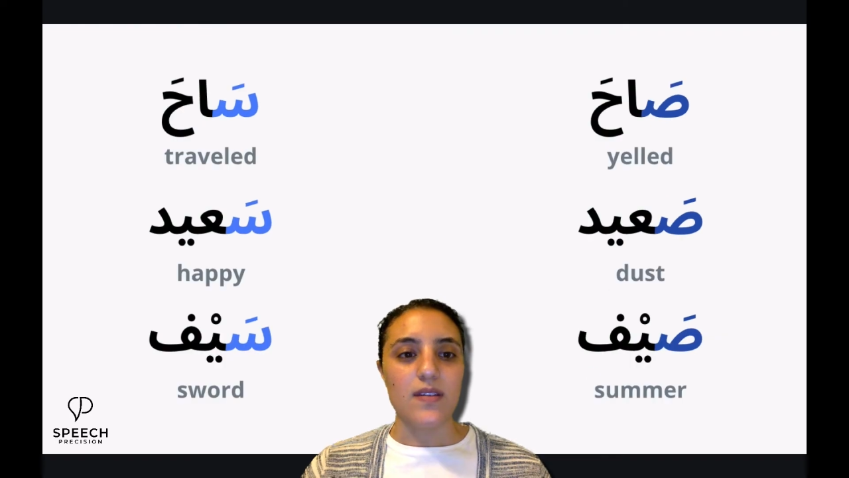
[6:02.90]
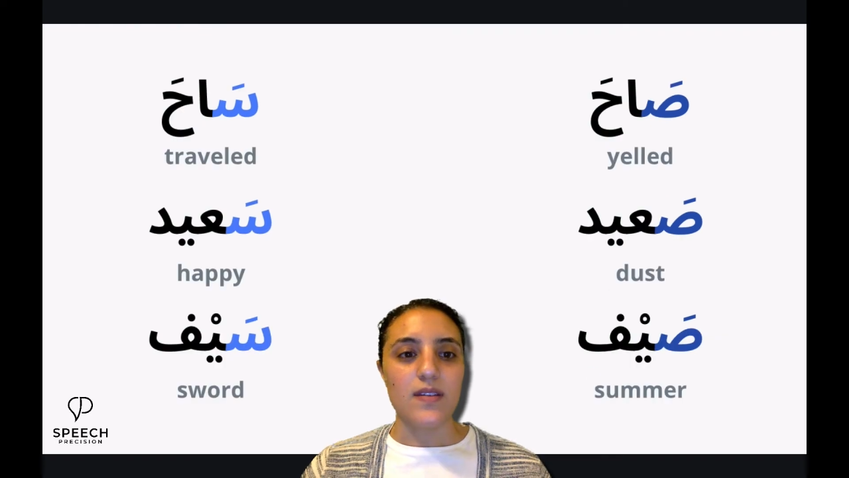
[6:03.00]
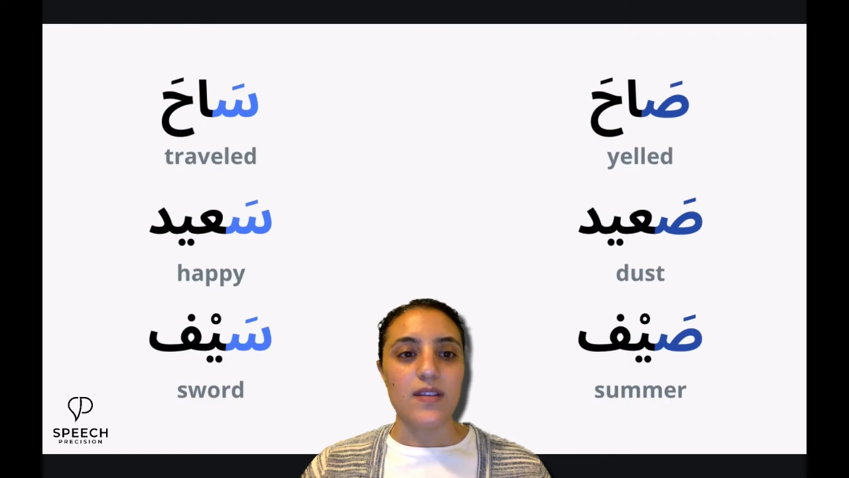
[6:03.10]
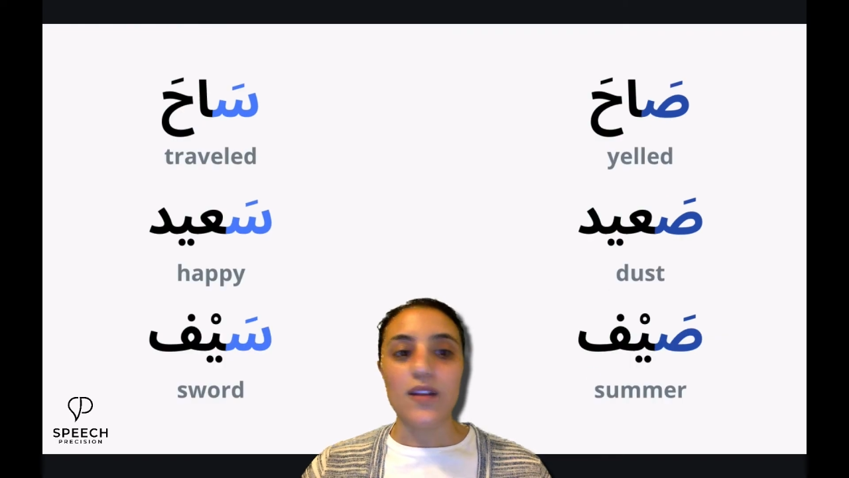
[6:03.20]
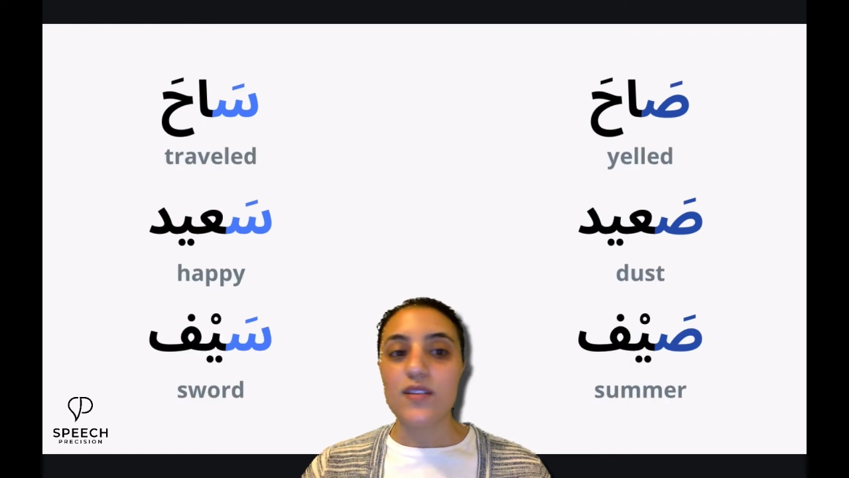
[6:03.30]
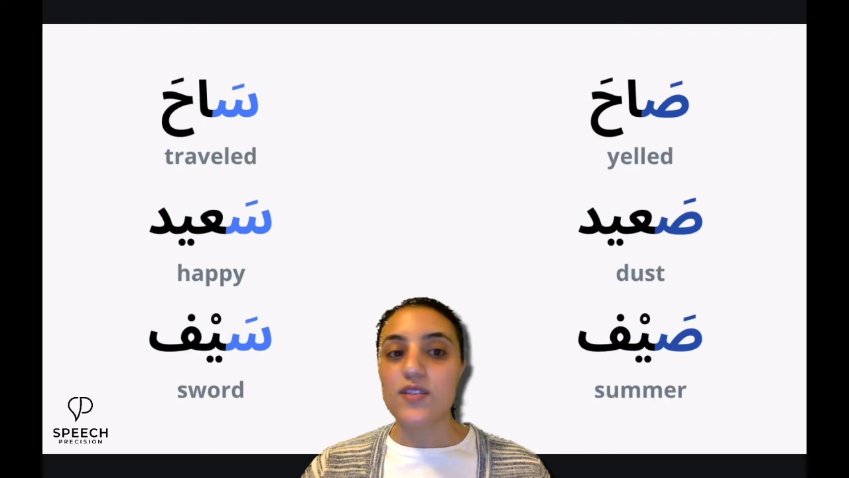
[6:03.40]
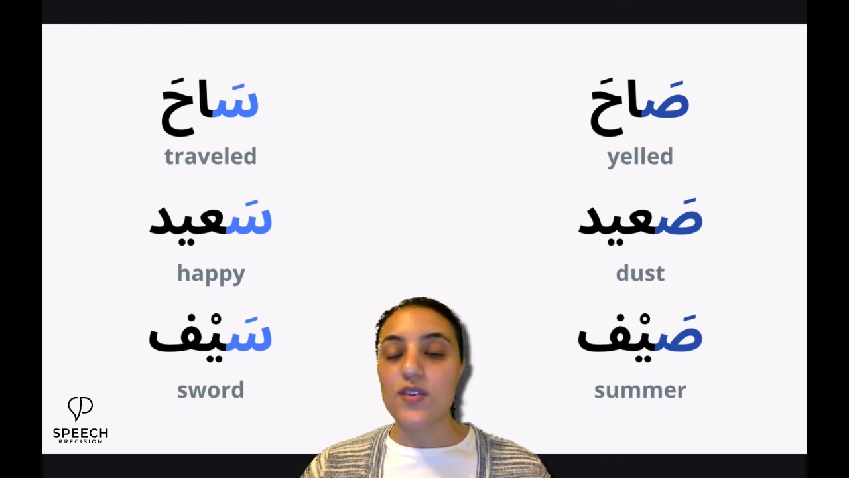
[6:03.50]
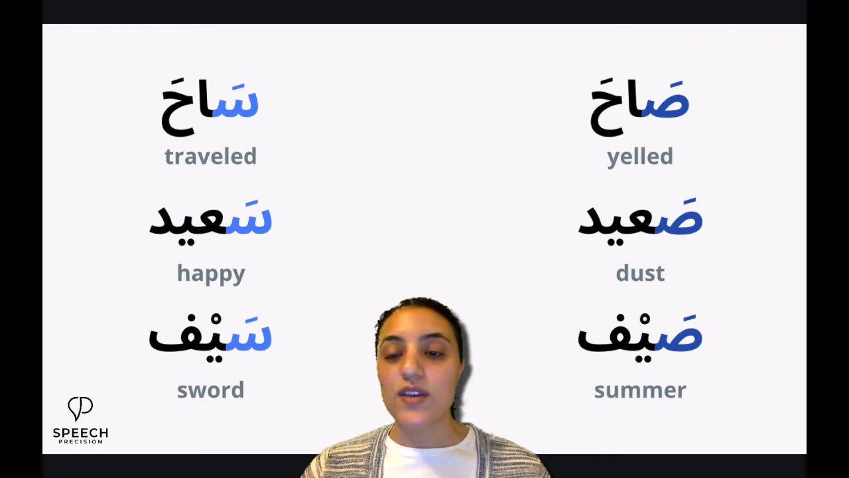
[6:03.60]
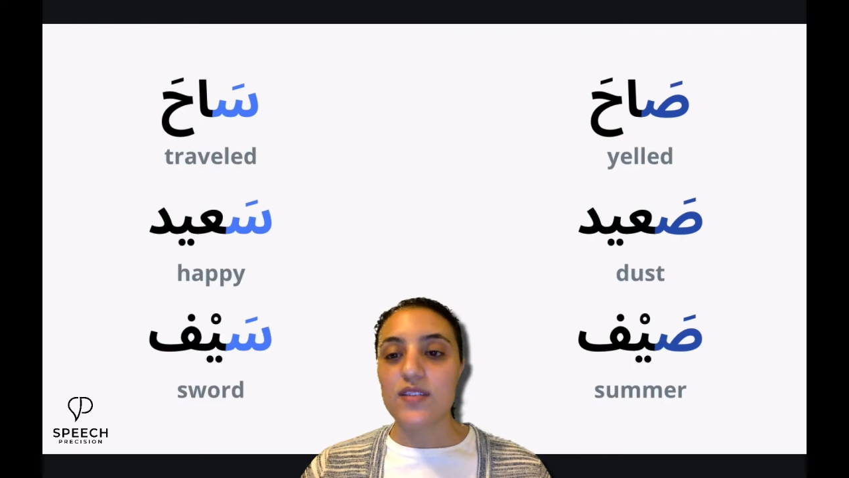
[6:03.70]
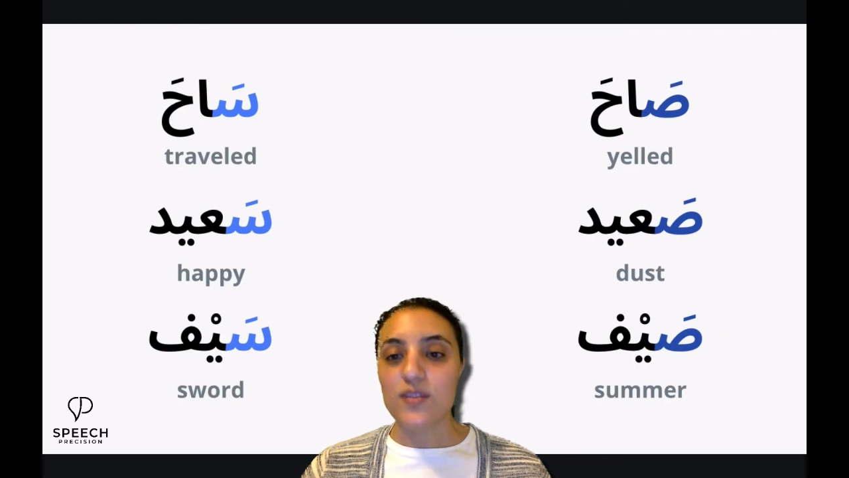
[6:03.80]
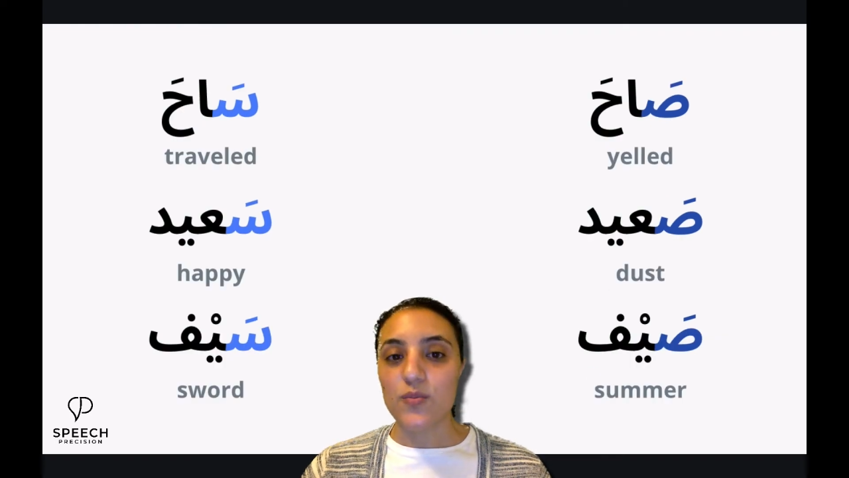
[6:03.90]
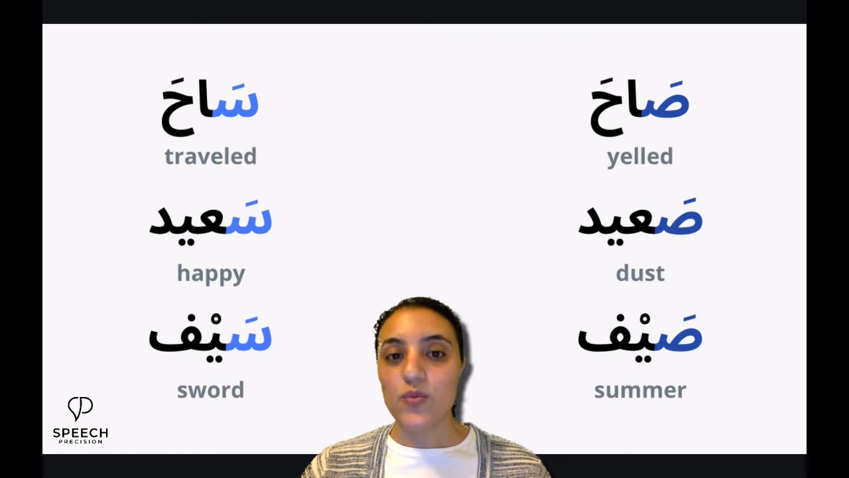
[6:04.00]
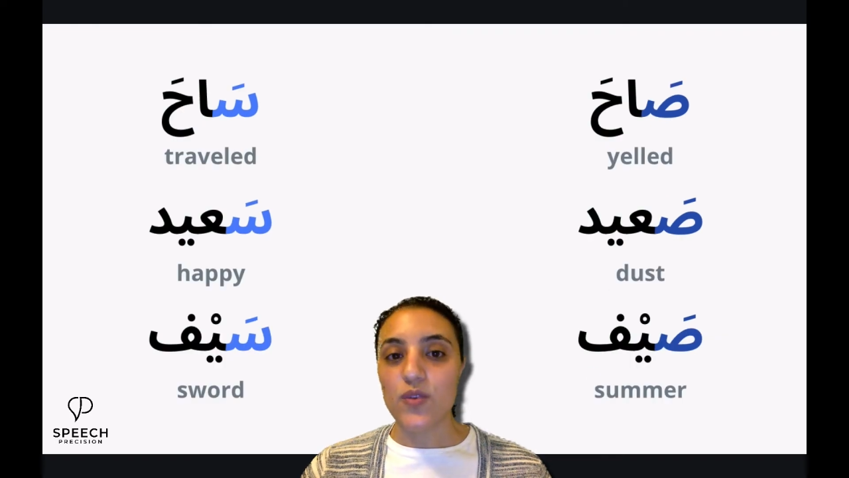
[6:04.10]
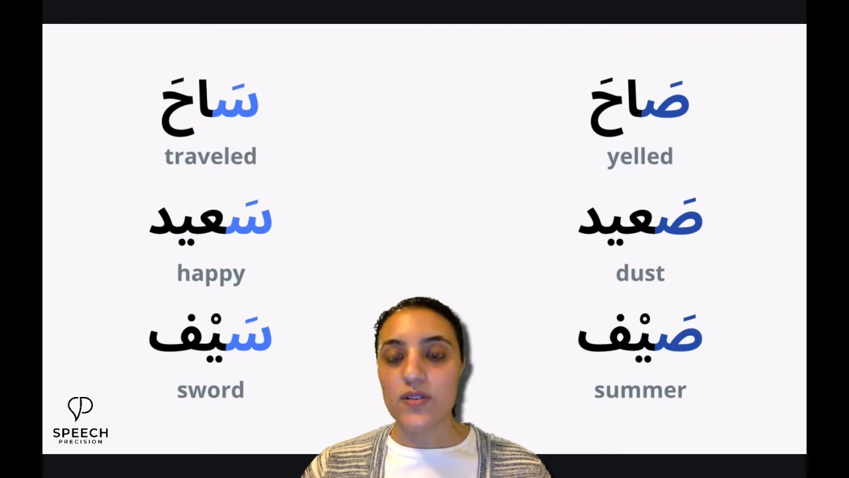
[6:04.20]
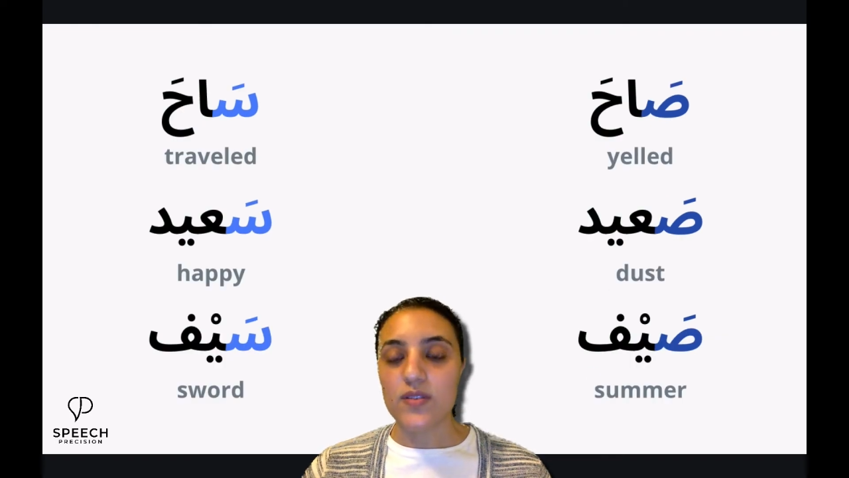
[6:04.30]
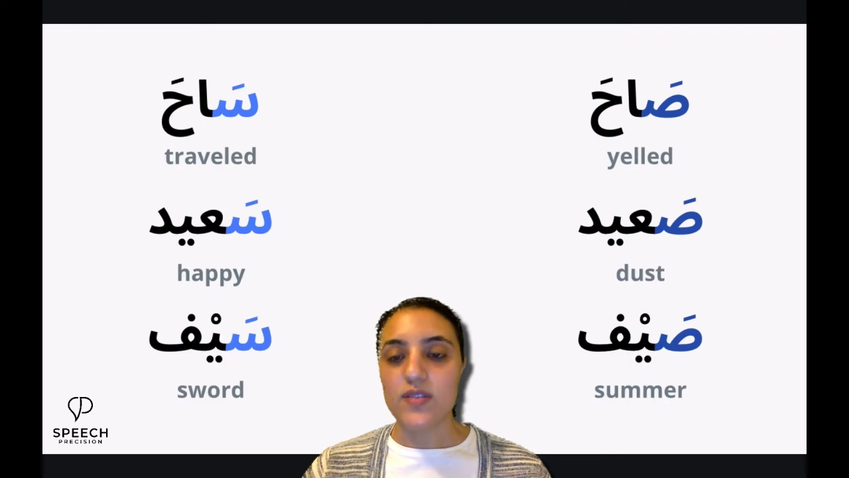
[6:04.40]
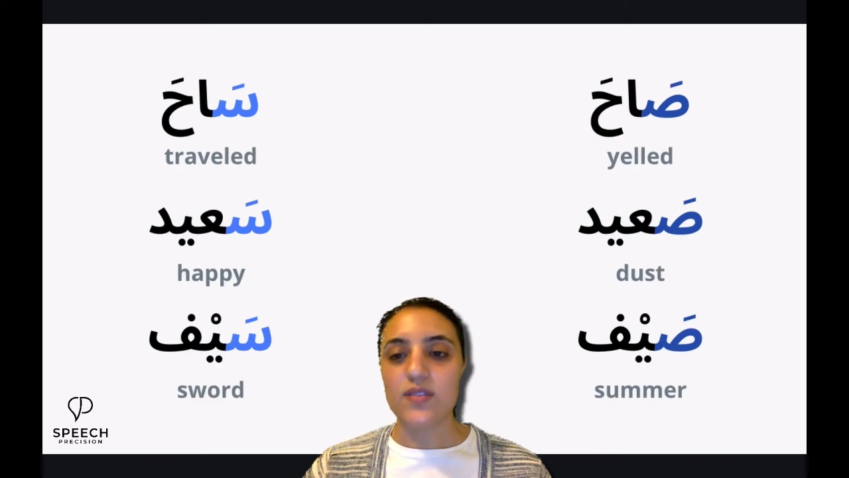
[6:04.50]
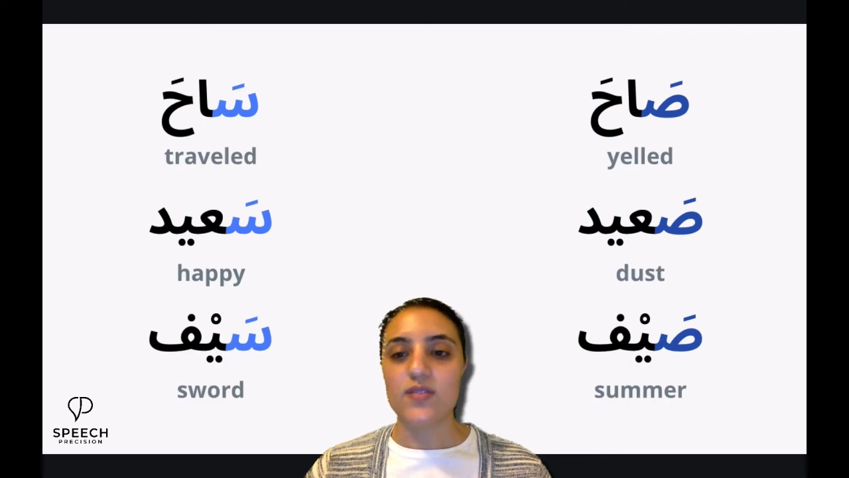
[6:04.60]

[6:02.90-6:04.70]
Now let's look at some words.